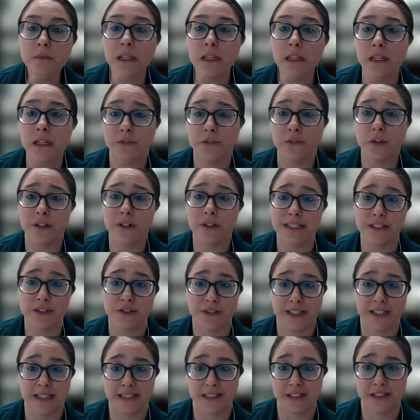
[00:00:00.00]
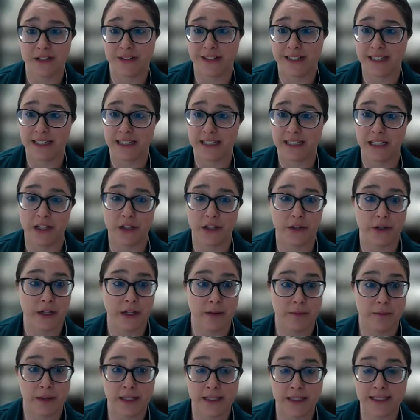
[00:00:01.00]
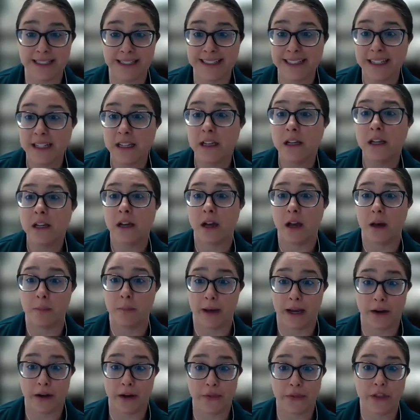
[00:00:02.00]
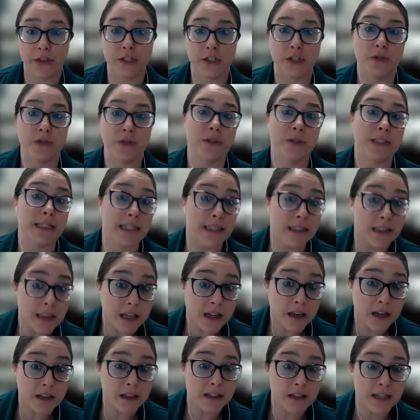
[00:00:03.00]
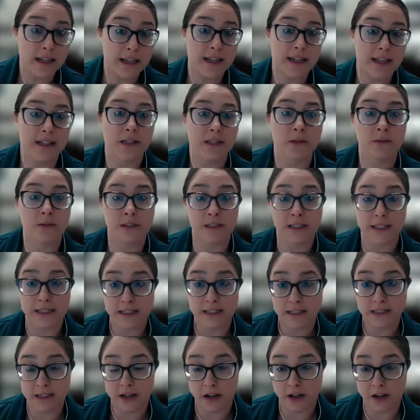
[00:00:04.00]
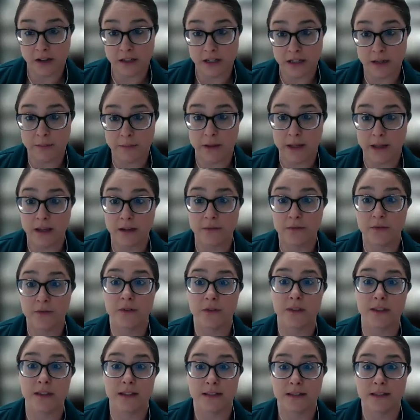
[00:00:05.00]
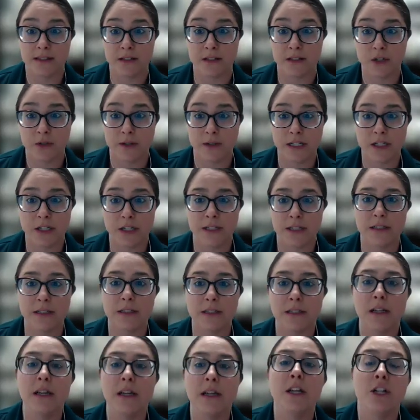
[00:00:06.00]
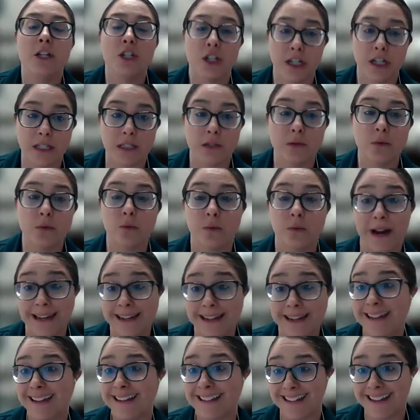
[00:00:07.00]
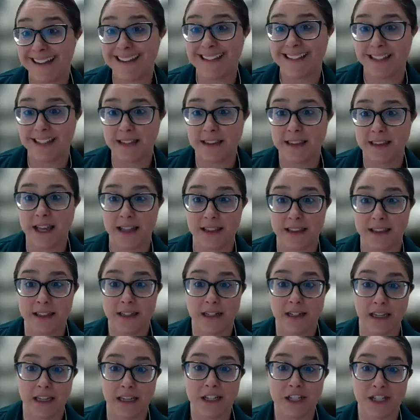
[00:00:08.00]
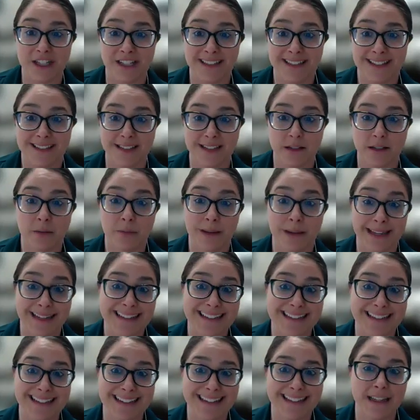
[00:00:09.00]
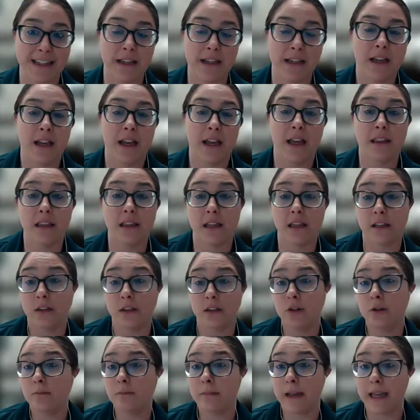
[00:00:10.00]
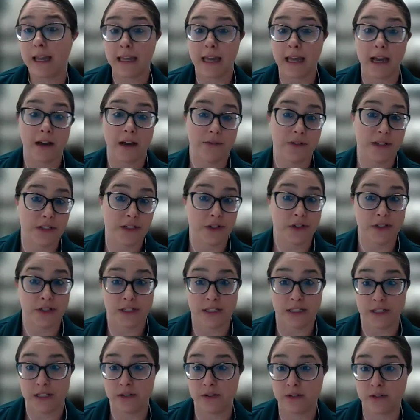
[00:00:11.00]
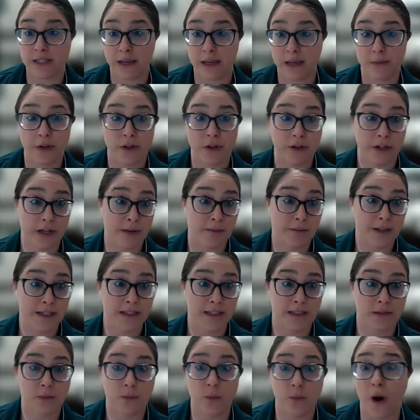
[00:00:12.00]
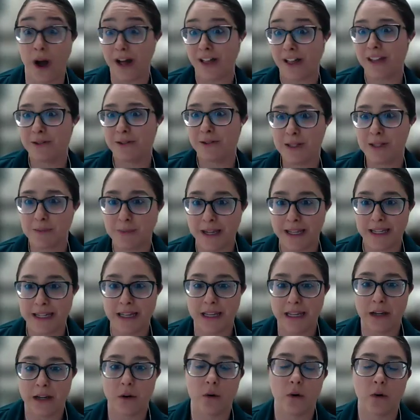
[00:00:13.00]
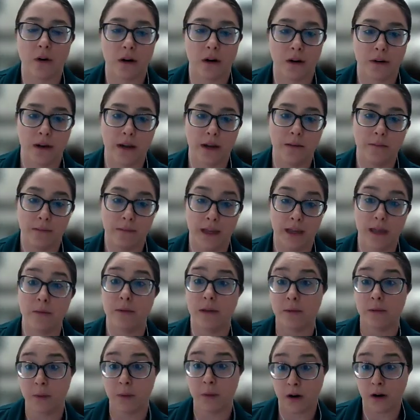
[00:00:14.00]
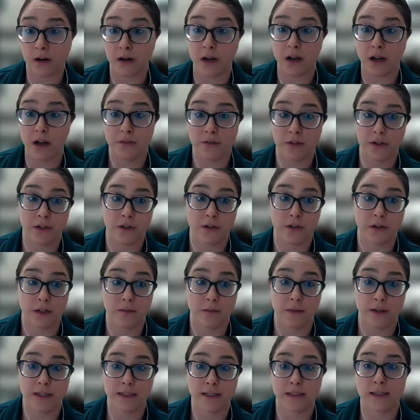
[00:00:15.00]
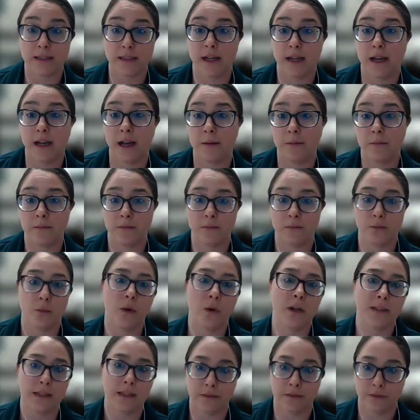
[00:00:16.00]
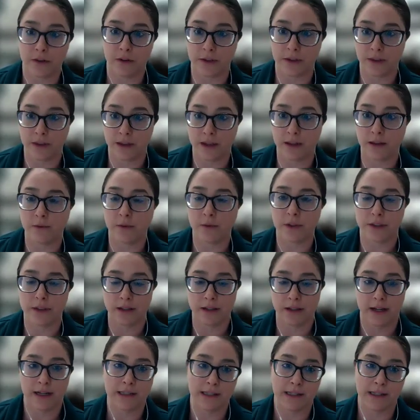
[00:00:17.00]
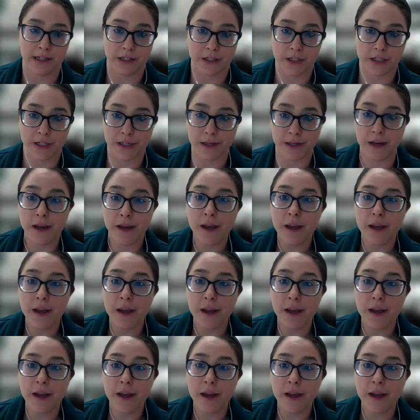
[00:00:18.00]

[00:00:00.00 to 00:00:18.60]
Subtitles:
if you're entering into any agreement about the Juneteenth holiday as it relates to holiday pay for these situations, just recognizing that litigation is still pending and that you may have entered into some agreement while it was pending, or it may be part of an agreement once everything with the class action